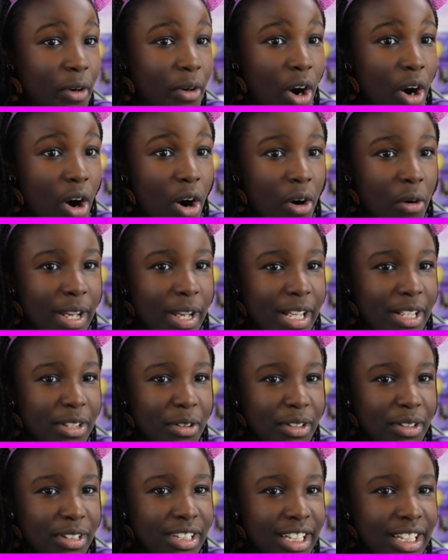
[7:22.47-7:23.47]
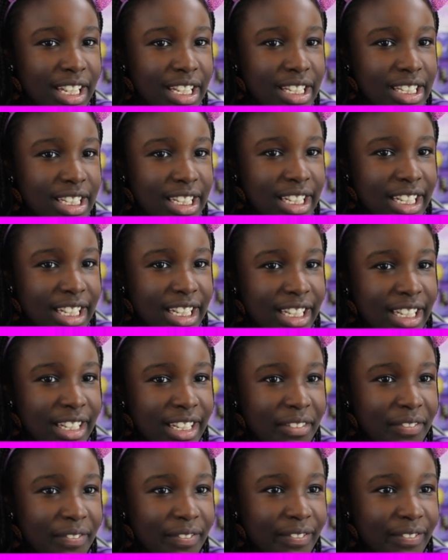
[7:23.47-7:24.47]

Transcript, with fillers: Oh, wait, no. Tikki, Tikki.